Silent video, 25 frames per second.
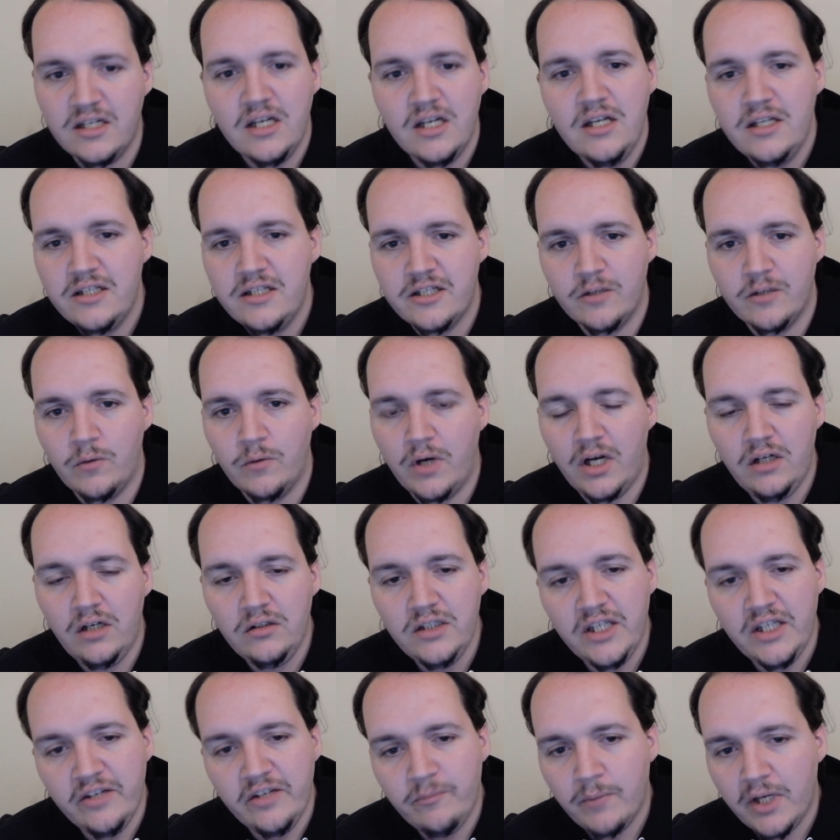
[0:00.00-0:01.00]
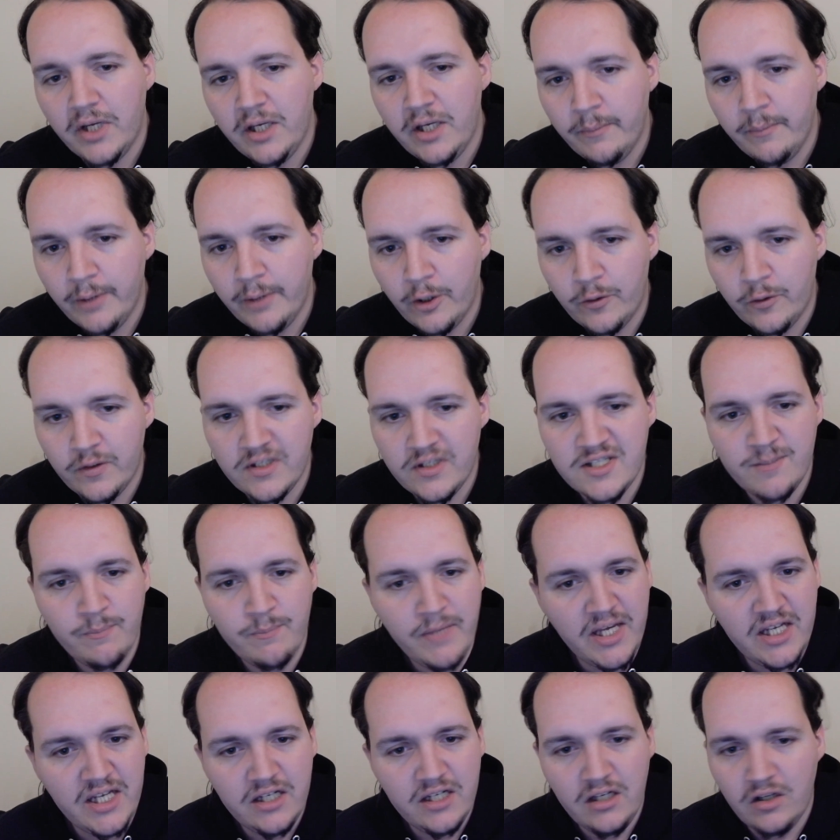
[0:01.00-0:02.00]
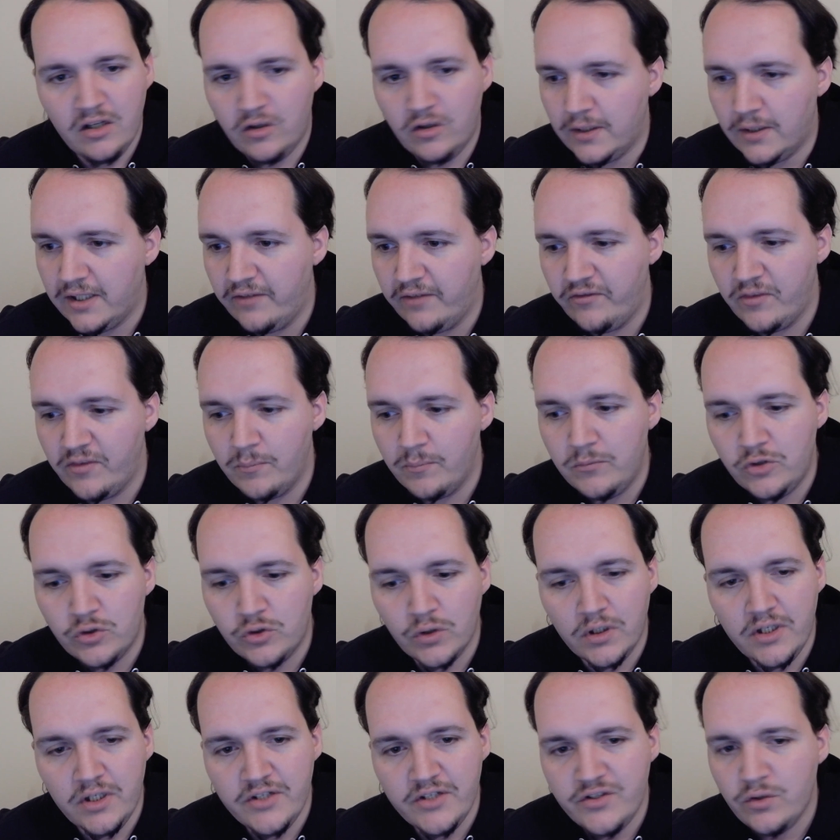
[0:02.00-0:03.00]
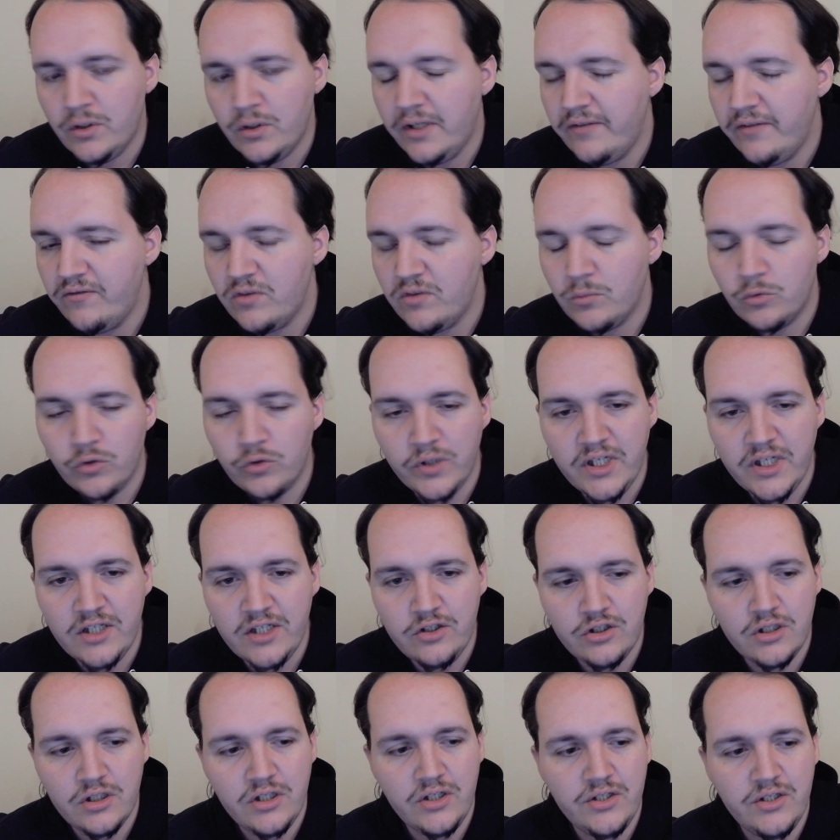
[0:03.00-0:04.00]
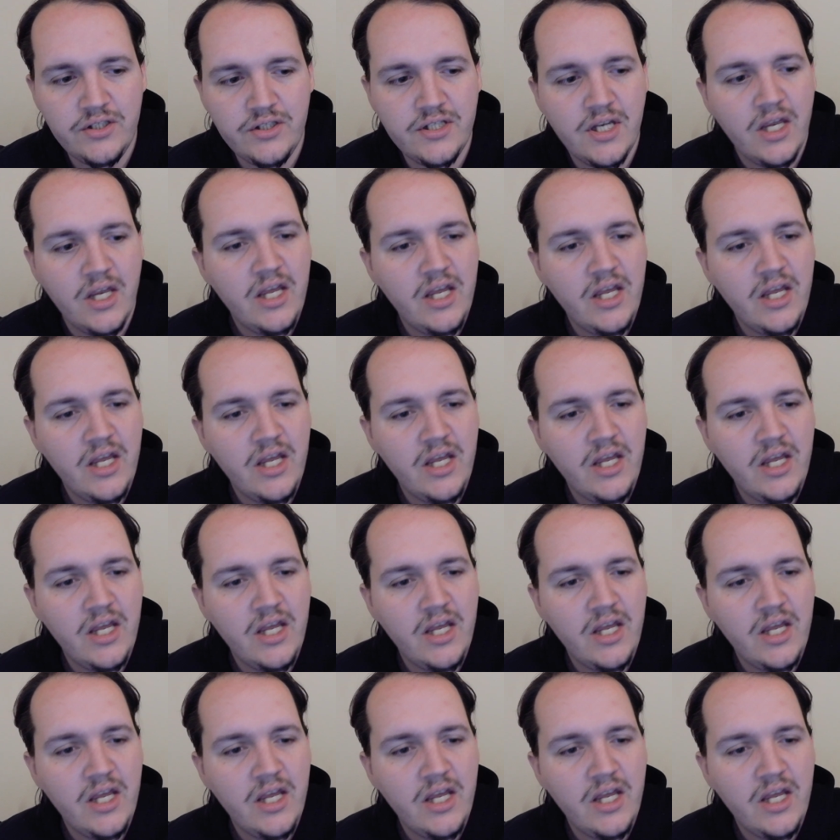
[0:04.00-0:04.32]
So I'll give my opponents mana, I'll give them draws, I'll give them creatures,